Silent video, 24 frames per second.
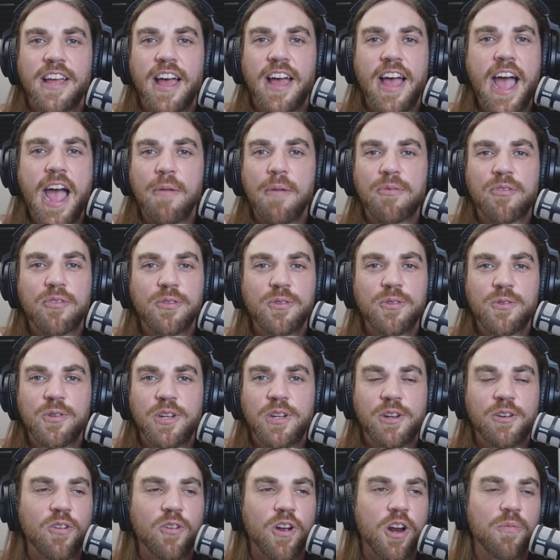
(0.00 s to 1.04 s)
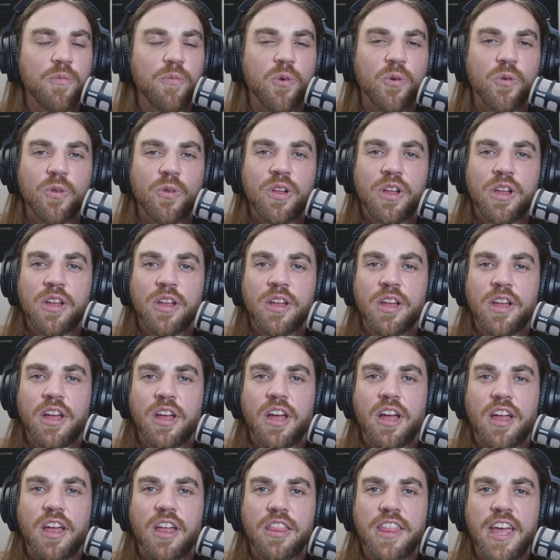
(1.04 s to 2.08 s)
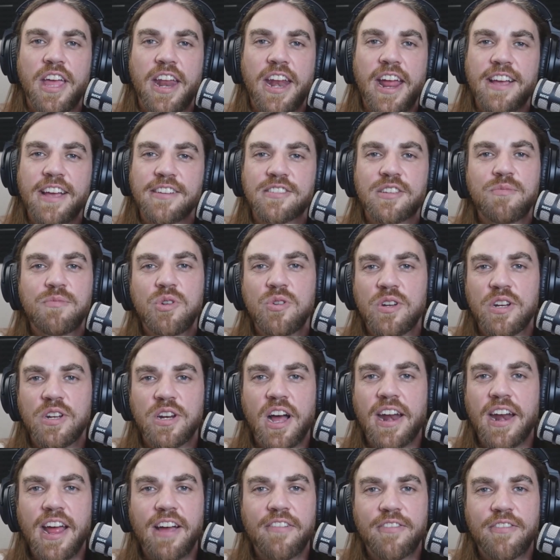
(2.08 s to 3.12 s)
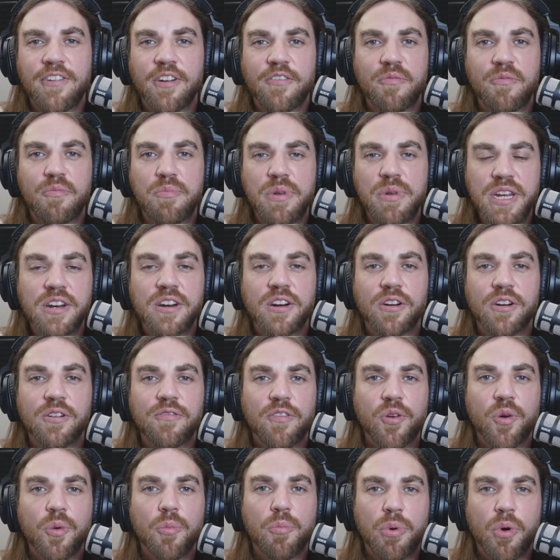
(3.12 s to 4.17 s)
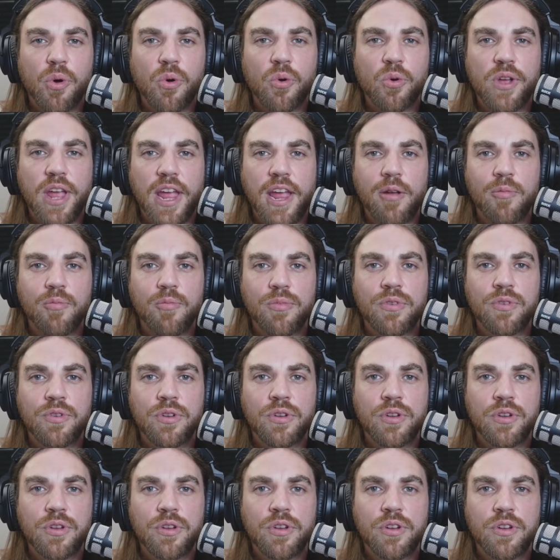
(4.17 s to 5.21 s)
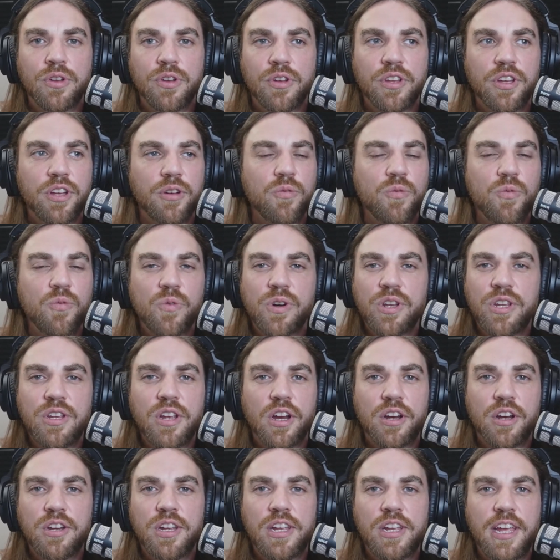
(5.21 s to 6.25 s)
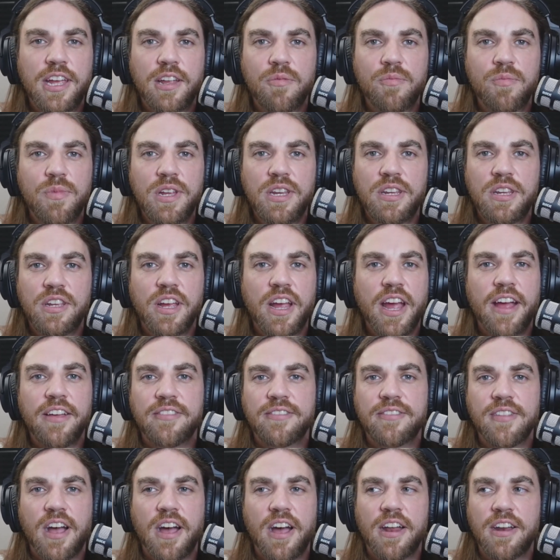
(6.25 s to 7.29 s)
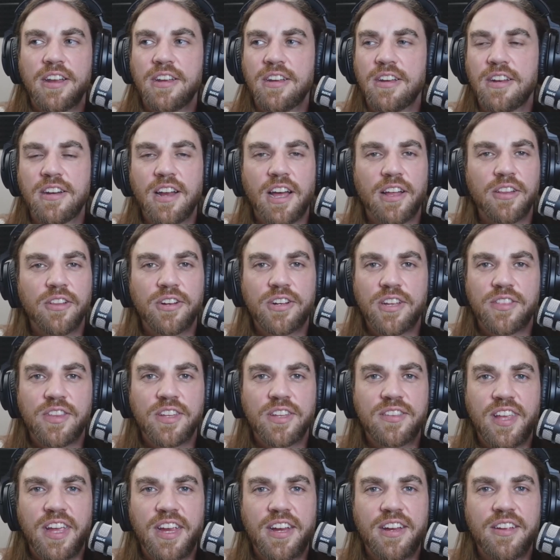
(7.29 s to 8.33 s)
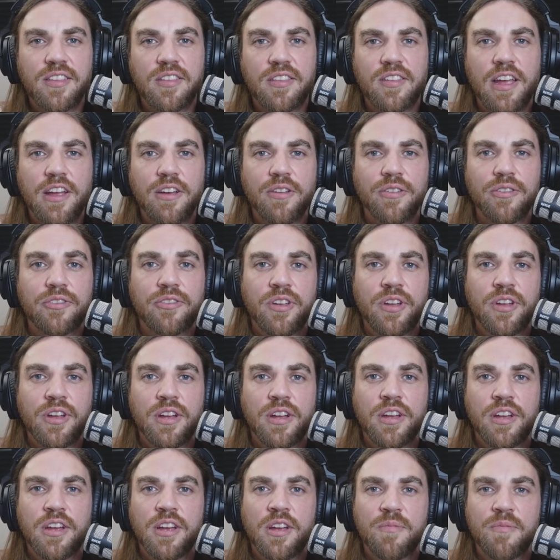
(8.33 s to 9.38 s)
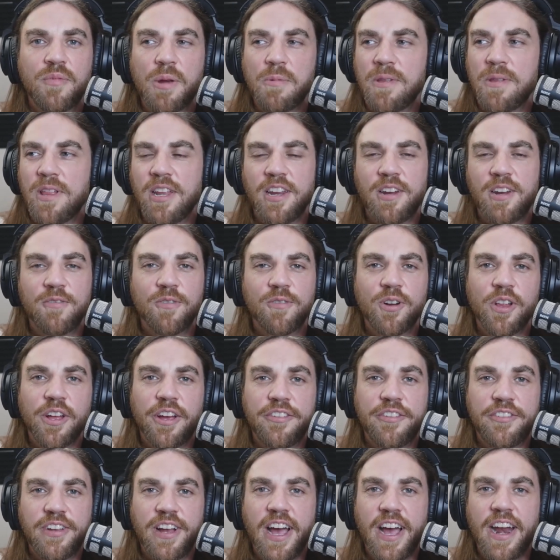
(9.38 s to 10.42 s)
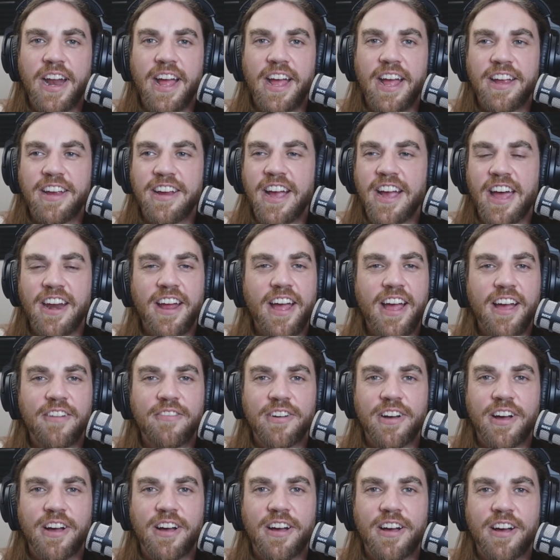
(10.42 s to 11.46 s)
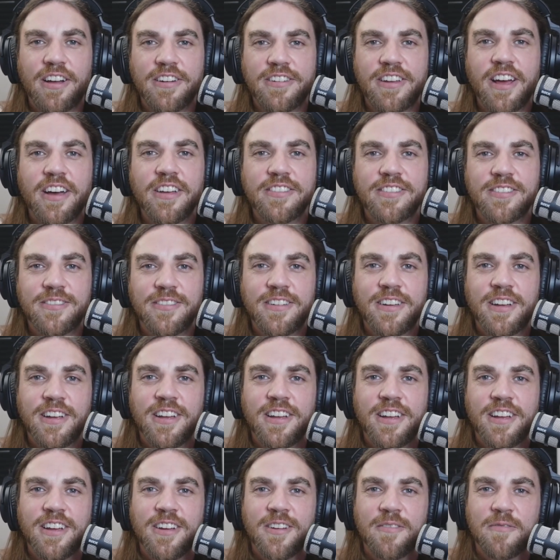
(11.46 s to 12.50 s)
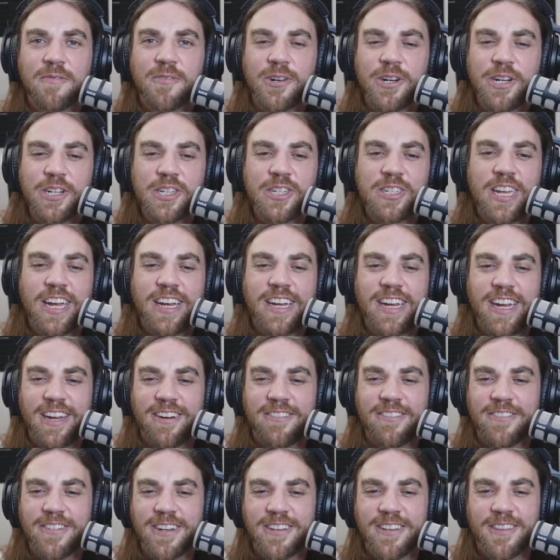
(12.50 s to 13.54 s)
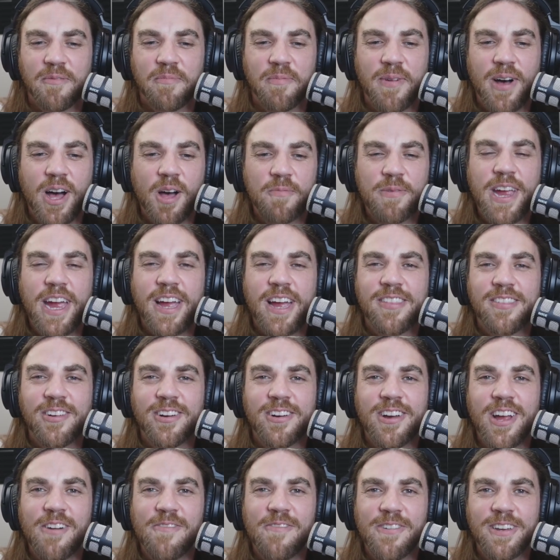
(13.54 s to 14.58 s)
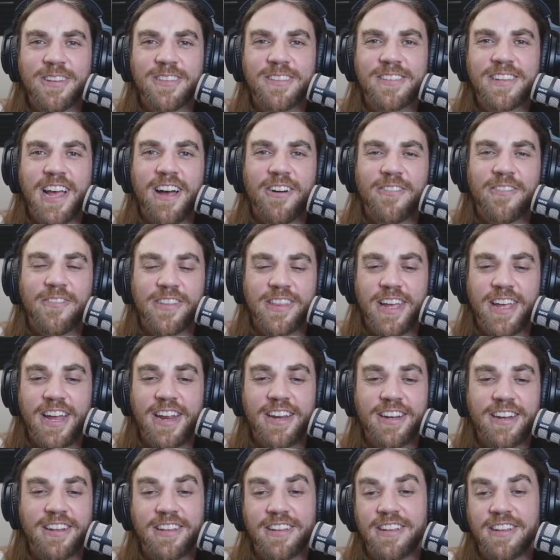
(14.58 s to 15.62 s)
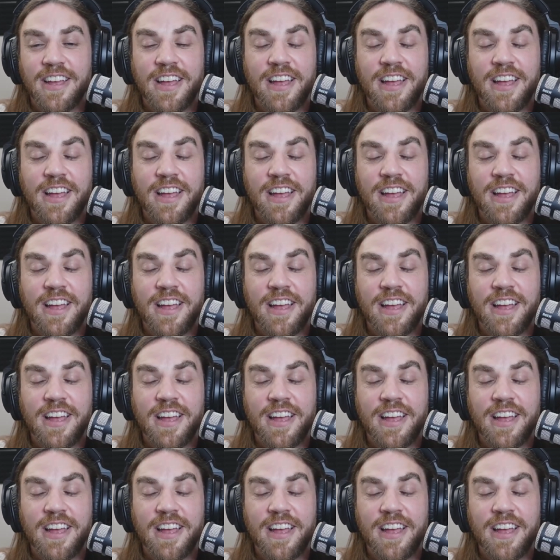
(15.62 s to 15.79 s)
Absolutely incredible that SMU did not have enough beer for a bowl game. Are you kidding me? Do you not look at the ticket sales? Maybe they didn't realize you gotta have a dozen for each ticket when the Bobcats are coming in town. But they